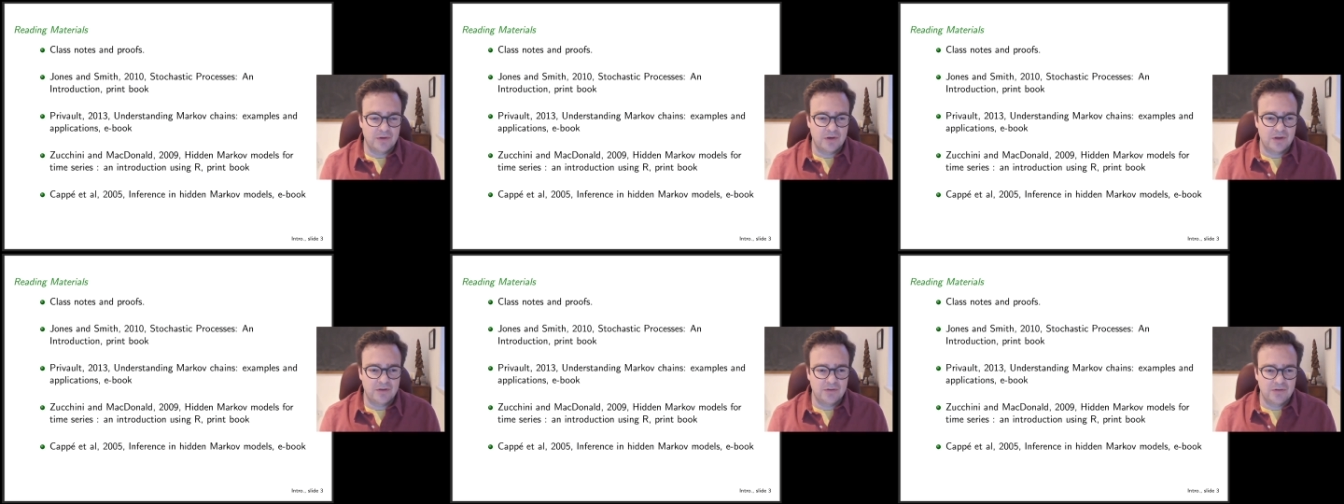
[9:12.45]

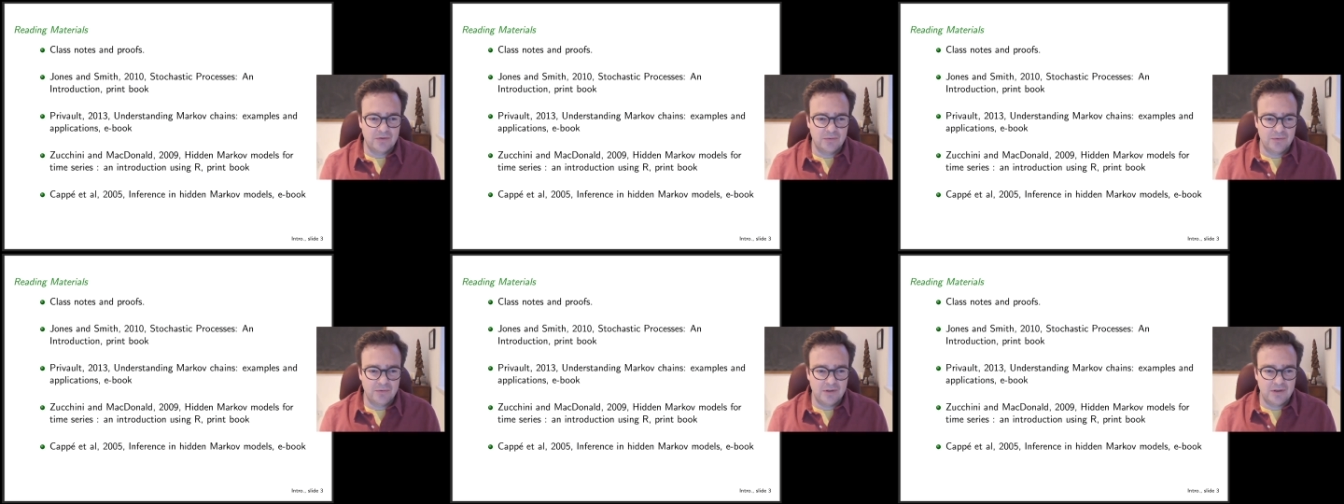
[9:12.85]
and I
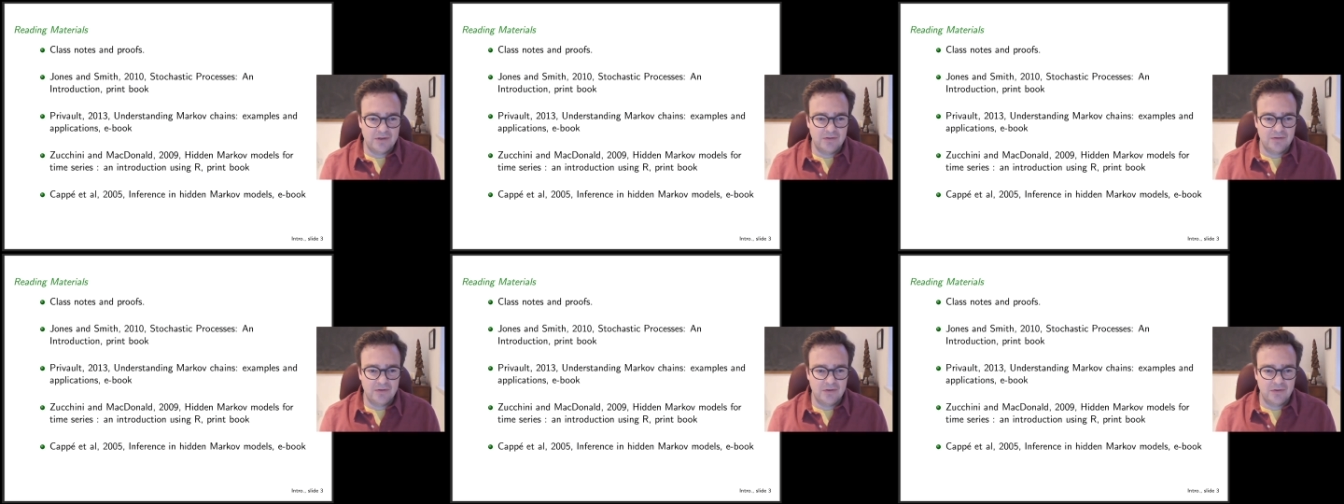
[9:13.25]
don't think
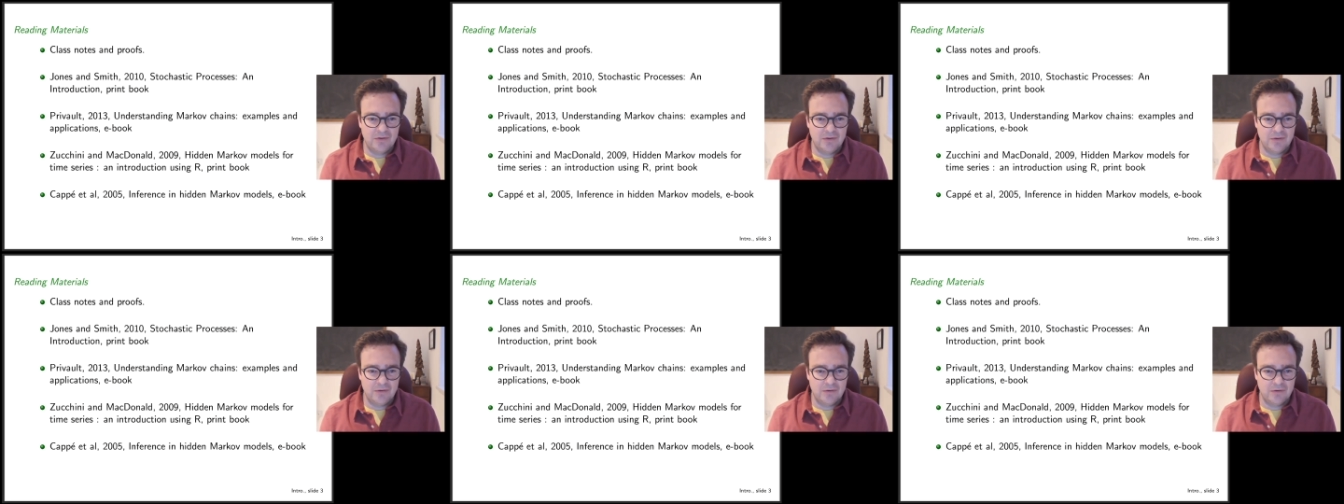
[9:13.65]
it's
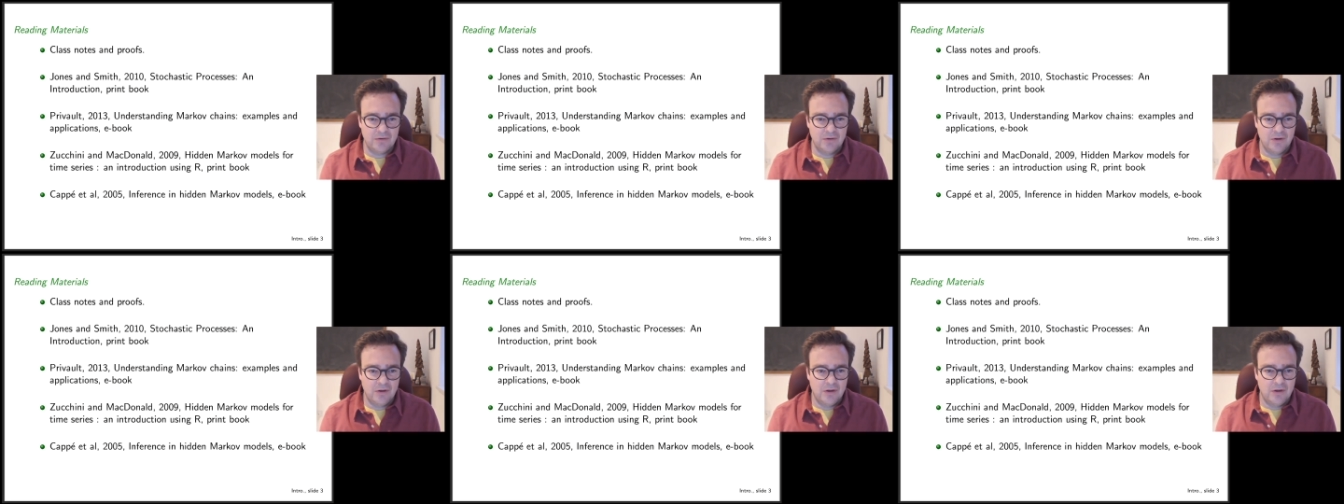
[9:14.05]
in the